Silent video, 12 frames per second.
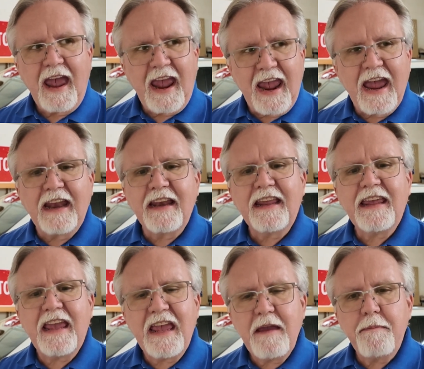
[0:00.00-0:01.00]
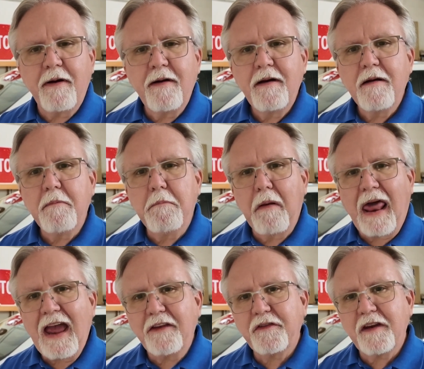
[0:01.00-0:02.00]
And keep
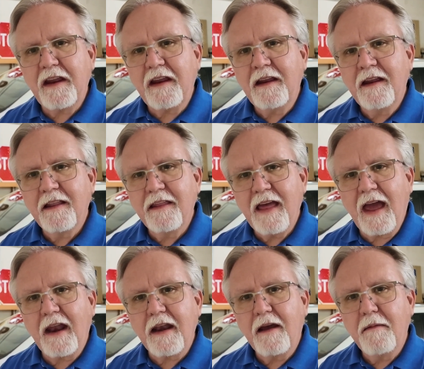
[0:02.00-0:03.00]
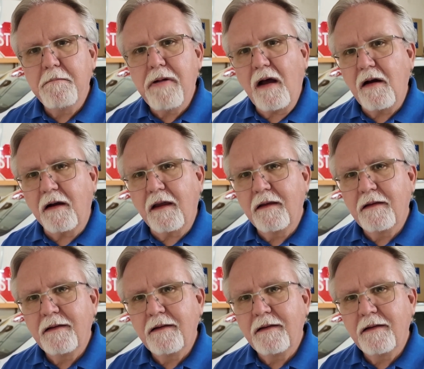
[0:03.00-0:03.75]
blasting that bunk.